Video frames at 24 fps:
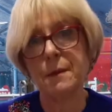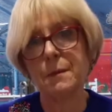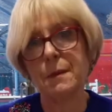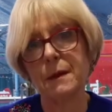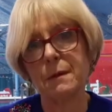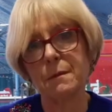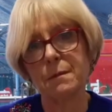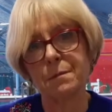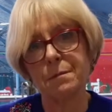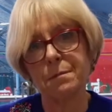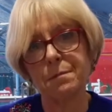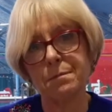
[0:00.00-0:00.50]
a
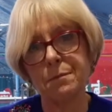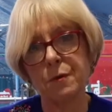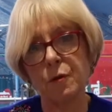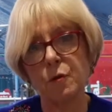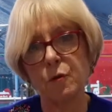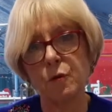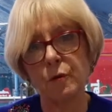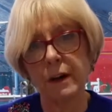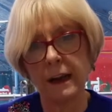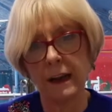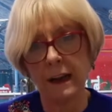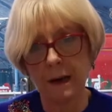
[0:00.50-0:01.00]
bit
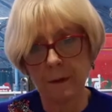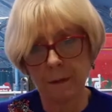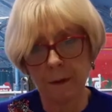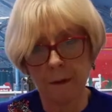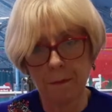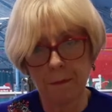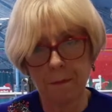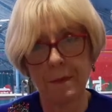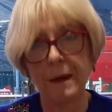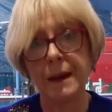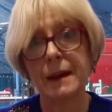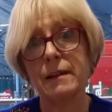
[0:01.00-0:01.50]
boring and a
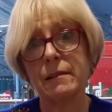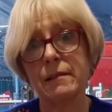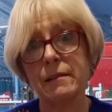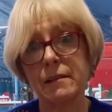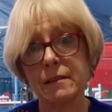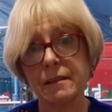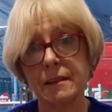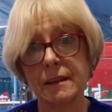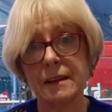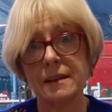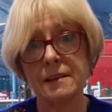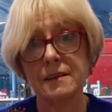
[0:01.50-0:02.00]
bit bare,
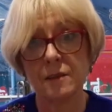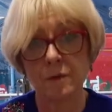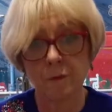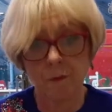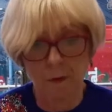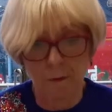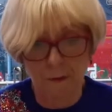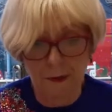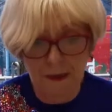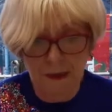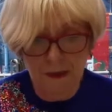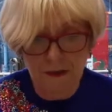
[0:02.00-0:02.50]
aren't they? So
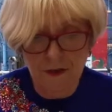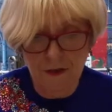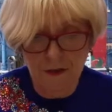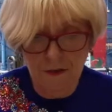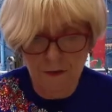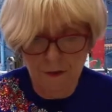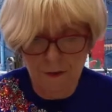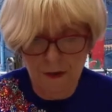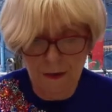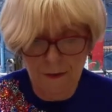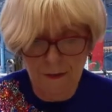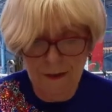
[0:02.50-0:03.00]
what we need to
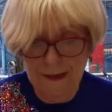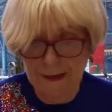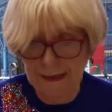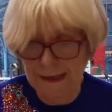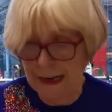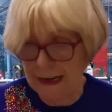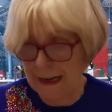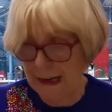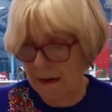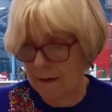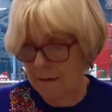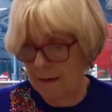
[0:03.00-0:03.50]
do now is
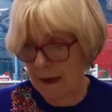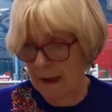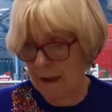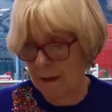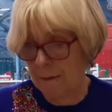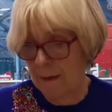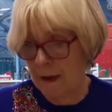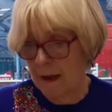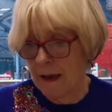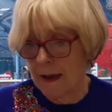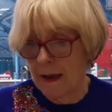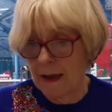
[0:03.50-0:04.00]
decorate
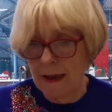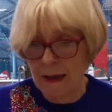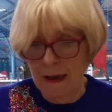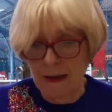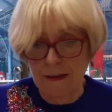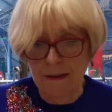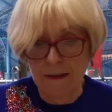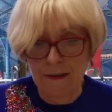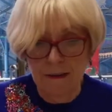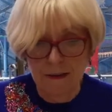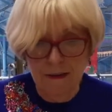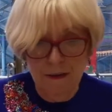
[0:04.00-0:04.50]
them.
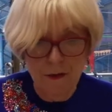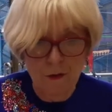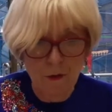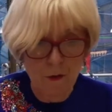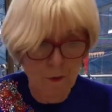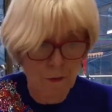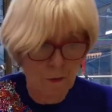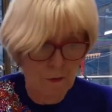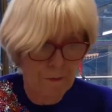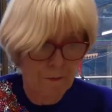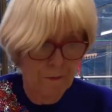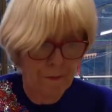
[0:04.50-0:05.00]

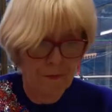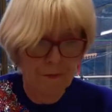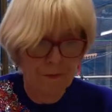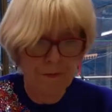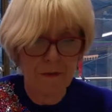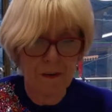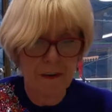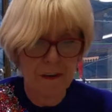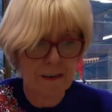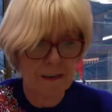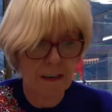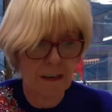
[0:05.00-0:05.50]
So
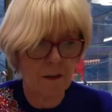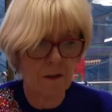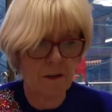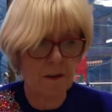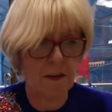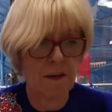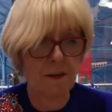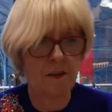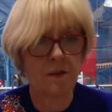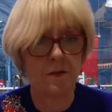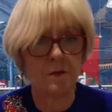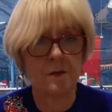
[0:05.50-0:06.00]
first thing you
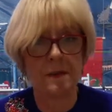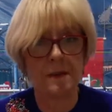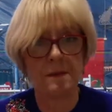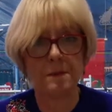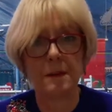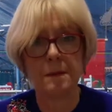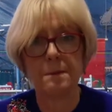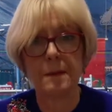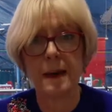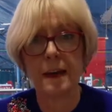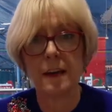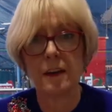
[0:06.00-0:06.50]
need to do is
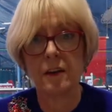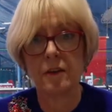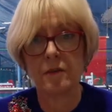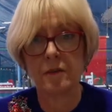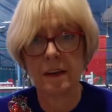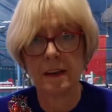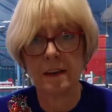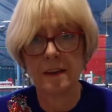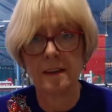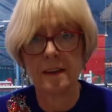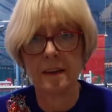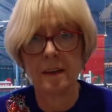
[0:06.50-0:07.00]
make your
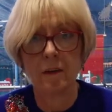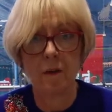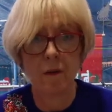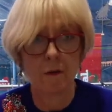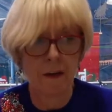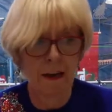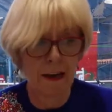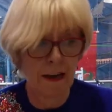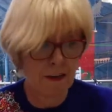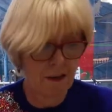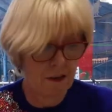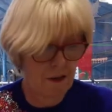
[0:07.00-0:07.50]
icing or
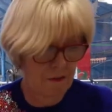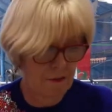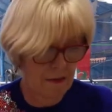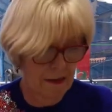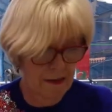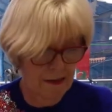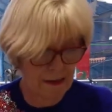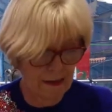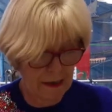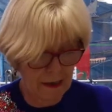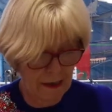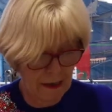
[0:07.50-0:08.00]
get your
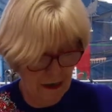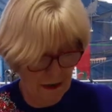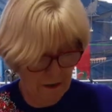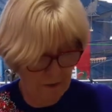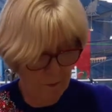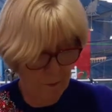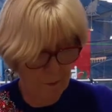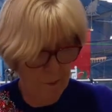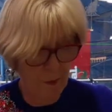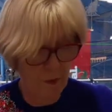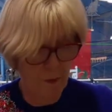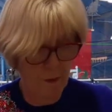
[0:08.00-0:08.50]
icing. And I
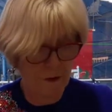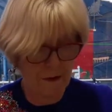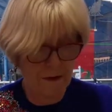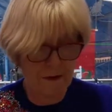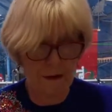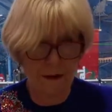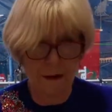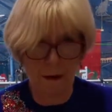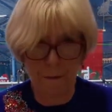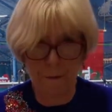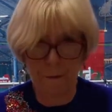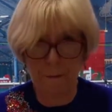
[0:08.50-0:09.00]
bought
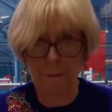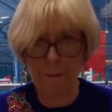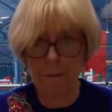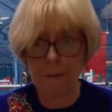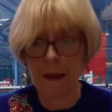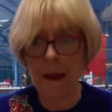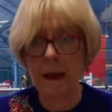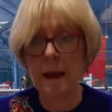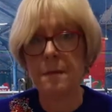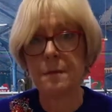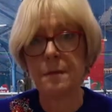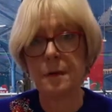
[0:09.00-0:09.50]
some,
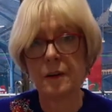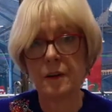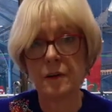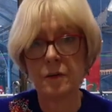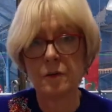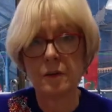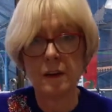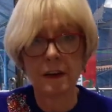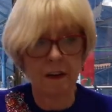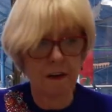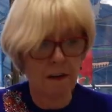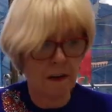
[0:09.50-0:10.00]
but
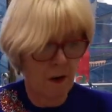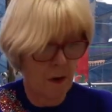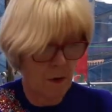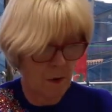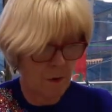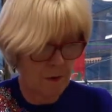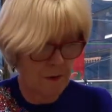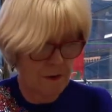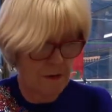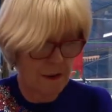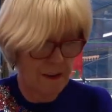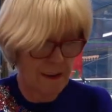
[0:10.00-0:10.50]
you can
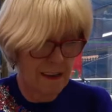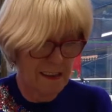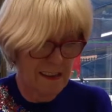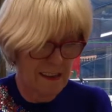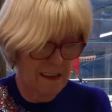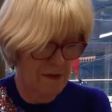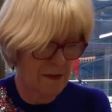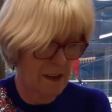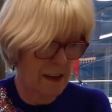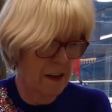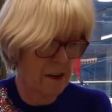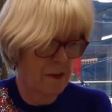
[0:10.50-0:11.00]
also, and this
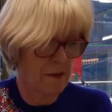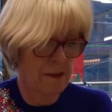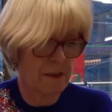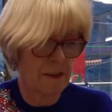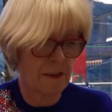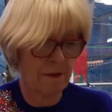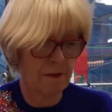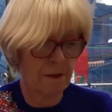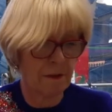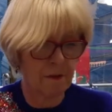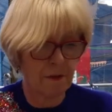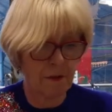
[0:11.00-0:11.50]
is really good
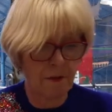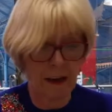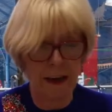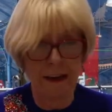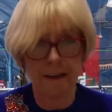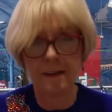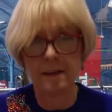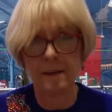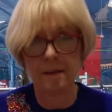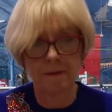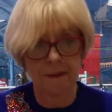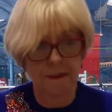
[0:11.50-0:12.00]
stuff, if you
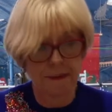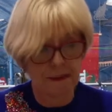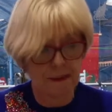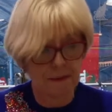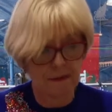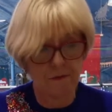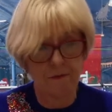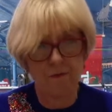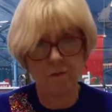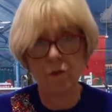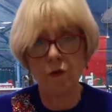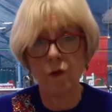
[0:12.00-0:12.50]
get stuff that
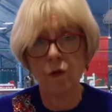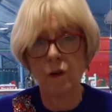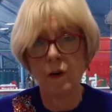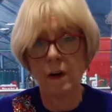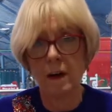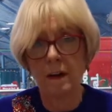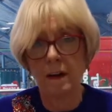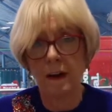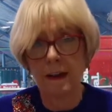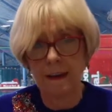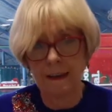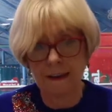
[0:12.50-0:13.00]
says
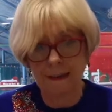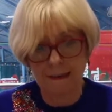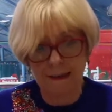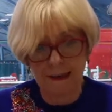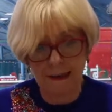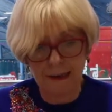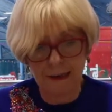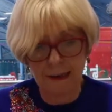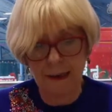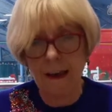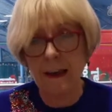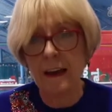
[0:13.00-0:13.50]
royal
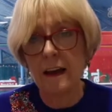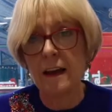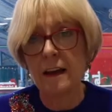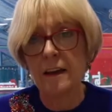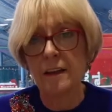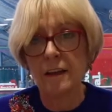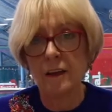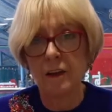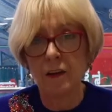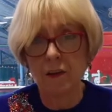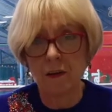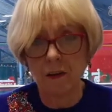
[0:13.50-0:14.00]
icing,
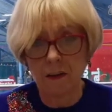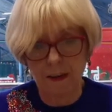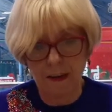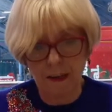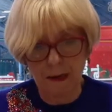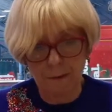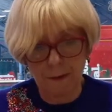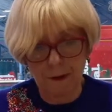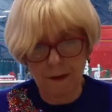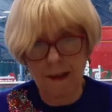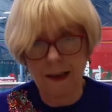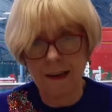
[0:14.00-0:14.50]
the good thing
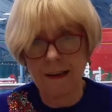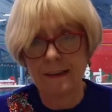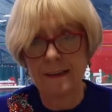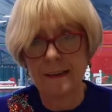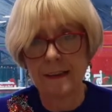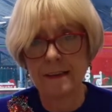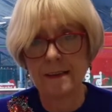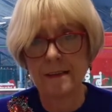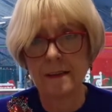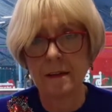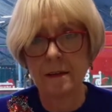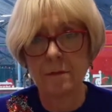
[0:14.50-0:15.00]
about that
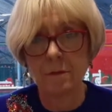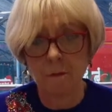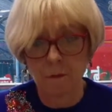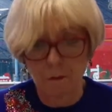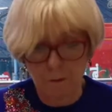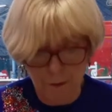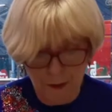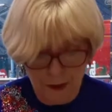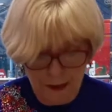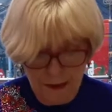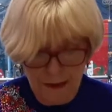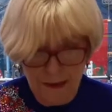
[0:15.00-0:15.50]
is that
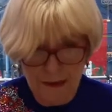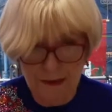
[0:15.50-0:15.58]
when